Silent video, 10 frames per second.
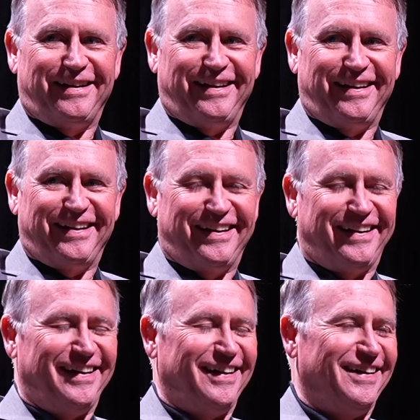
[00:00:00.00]
I,
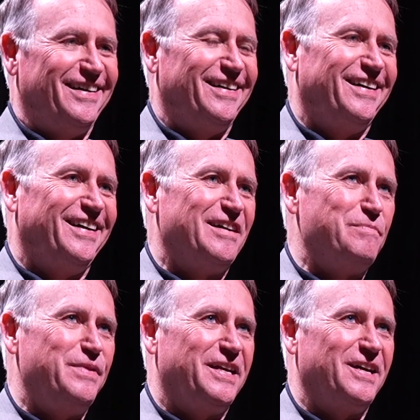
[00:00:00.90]
uh,
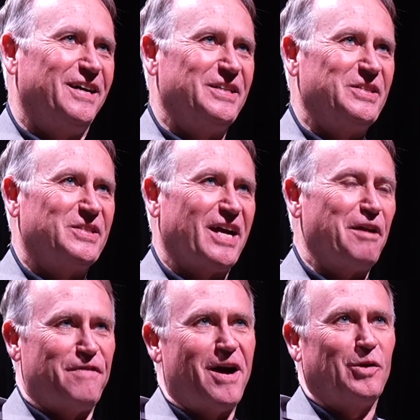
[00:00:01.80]
because I
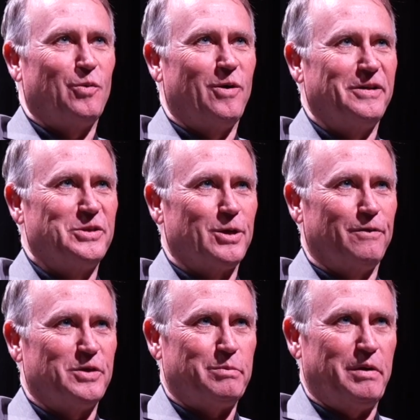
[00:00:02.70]
found the warden
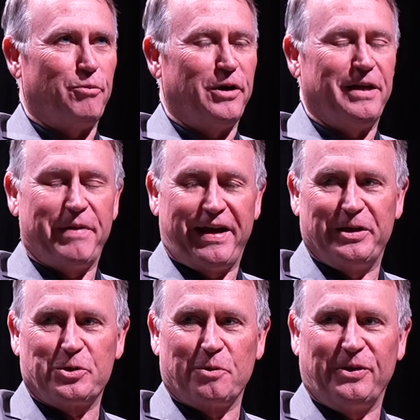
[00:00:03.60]
service to be pretty
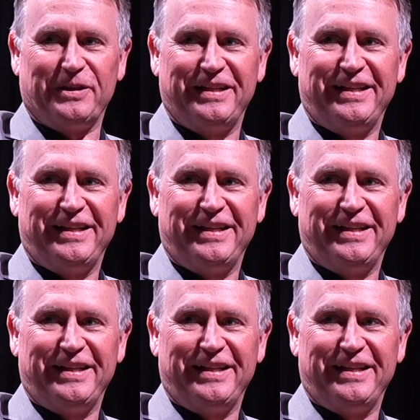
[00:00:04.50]
impenetrable.